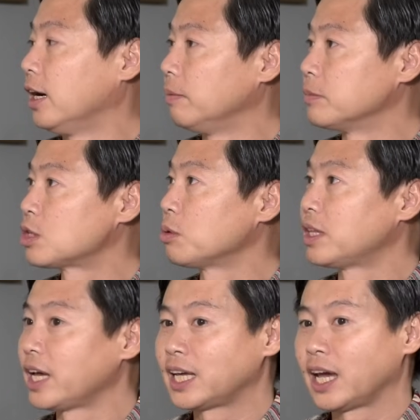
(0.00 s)
so
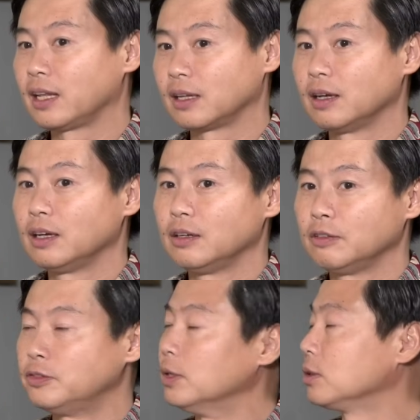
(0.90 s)
they can
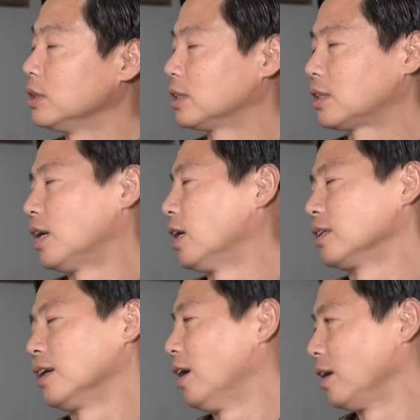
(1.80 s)
focus
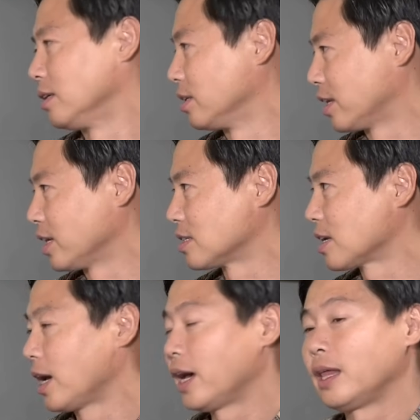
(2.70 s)
on other
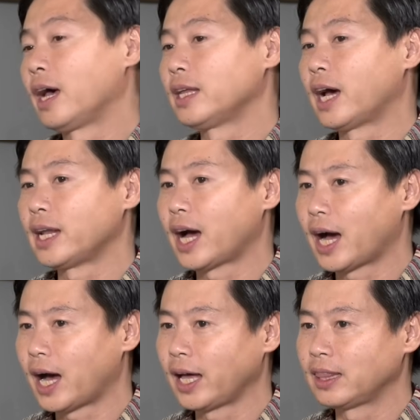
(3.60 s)
things. And
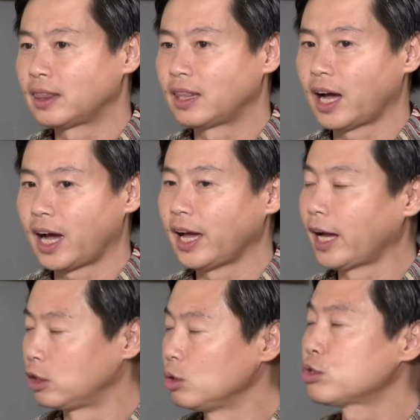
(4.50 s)

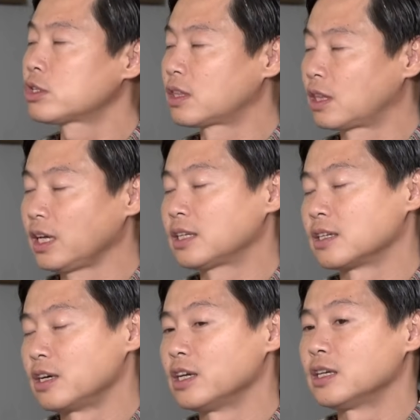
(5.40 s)
I do think
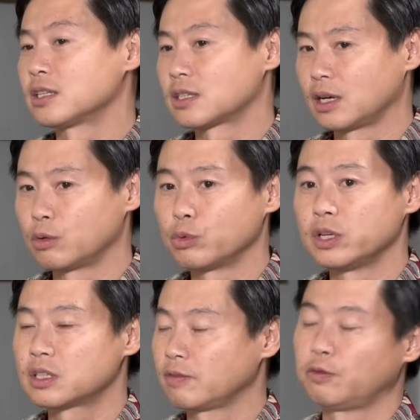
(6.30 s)
there is a
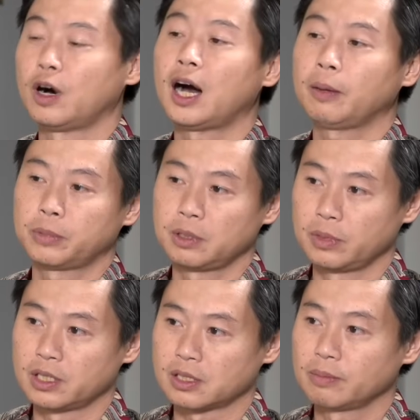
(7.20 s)
reason for
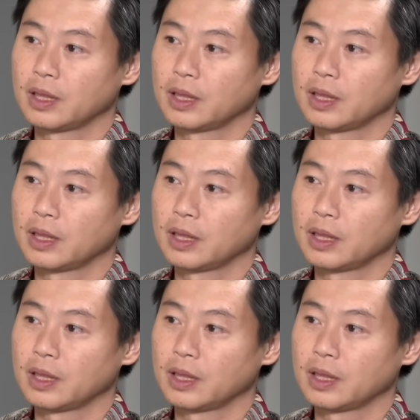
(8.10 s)
optimism,